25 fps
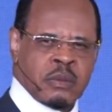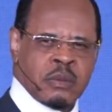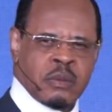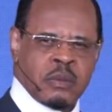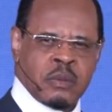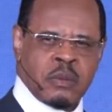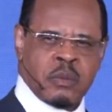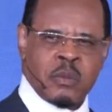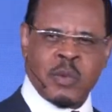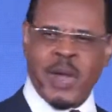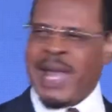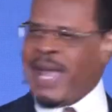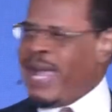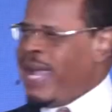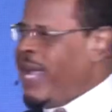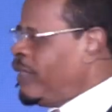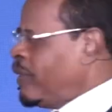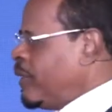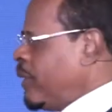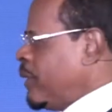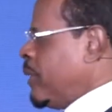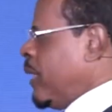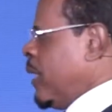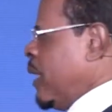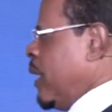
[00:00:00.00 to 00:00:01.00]
Why is
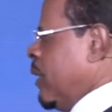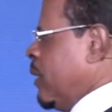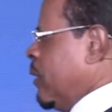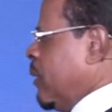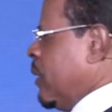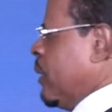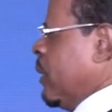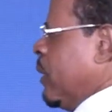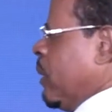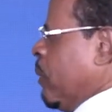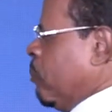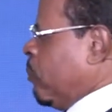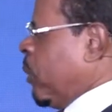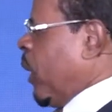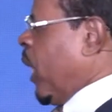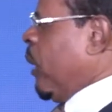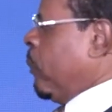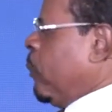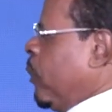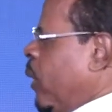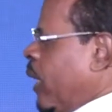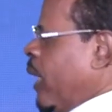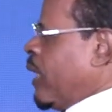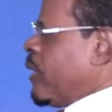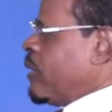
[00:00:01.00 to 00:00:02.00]
it that
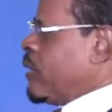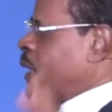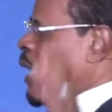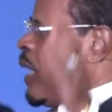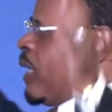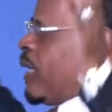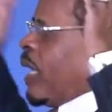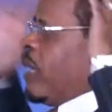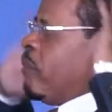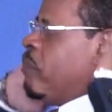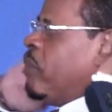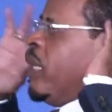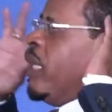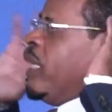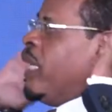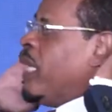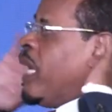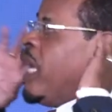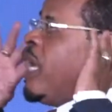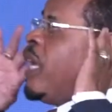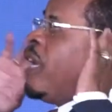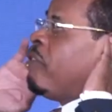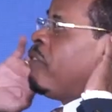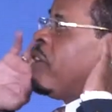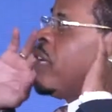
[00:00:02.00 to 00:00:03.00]
people that say they
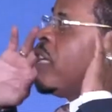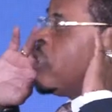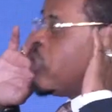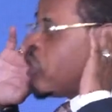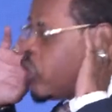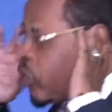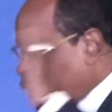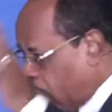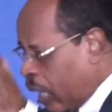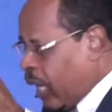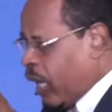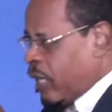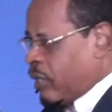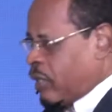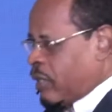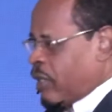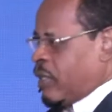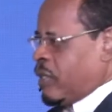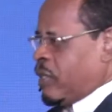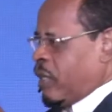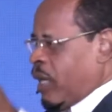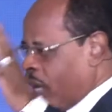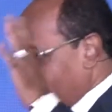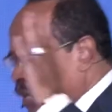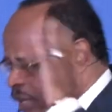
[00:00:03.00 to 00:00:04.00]
believe in Jesus
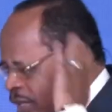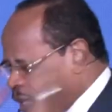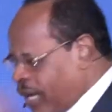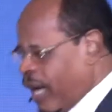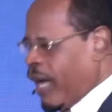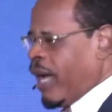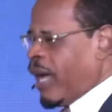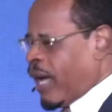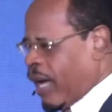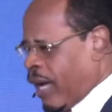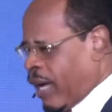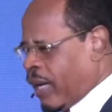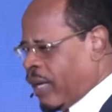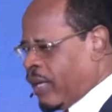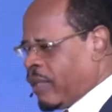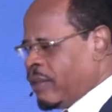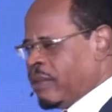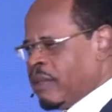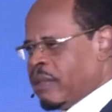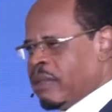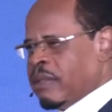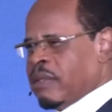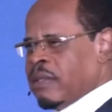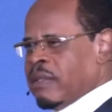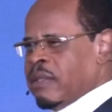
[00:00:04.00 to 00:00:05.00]
and God,
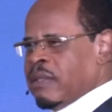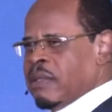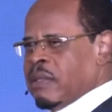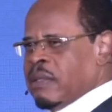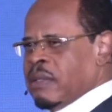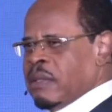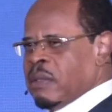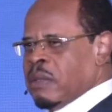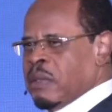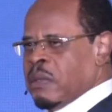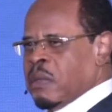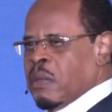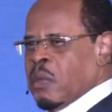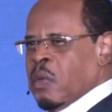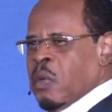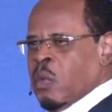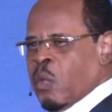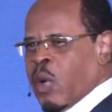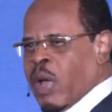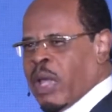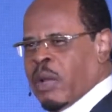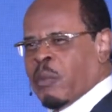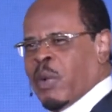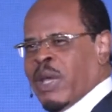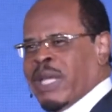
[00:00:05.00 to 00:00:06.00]

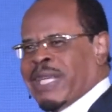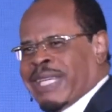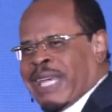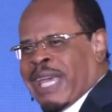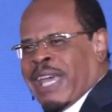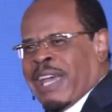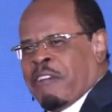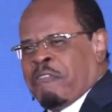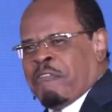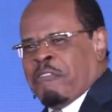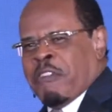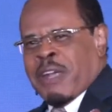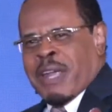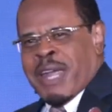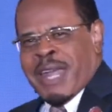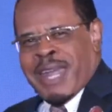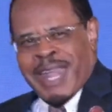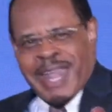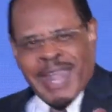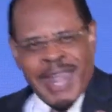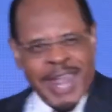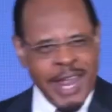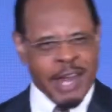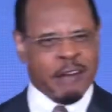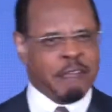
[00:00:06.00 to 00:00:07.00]
when we give
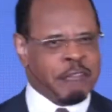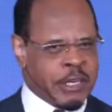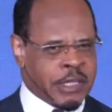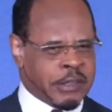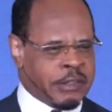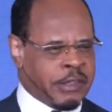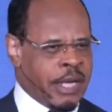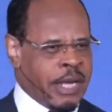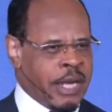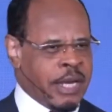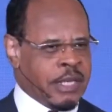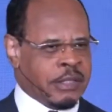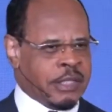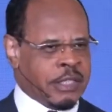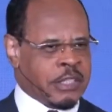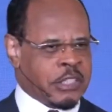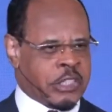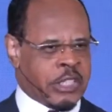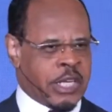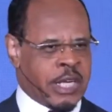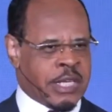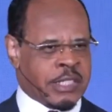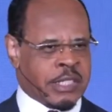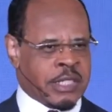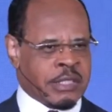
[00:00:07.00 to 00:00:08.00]
everything to
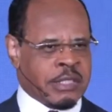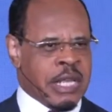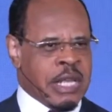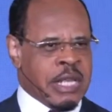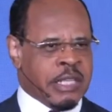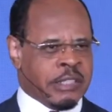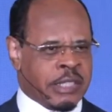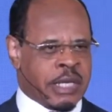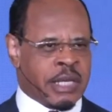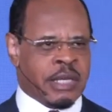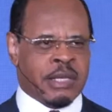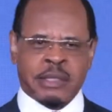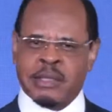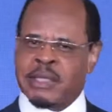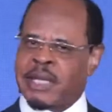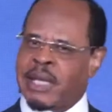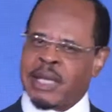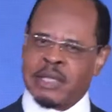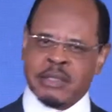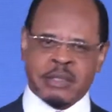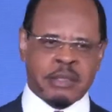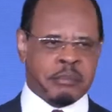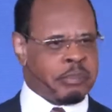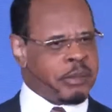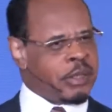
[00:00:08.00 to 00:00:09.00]
Jesus, say, now
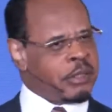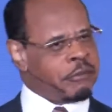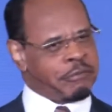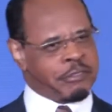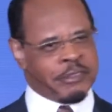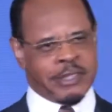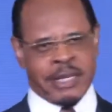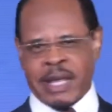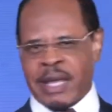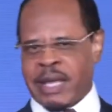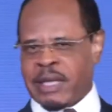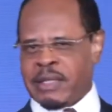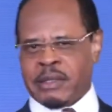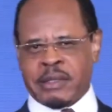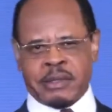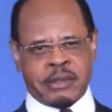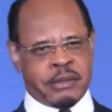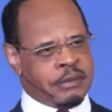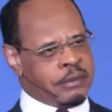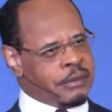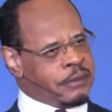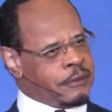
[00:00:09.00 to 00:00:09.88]
you're being fanatical?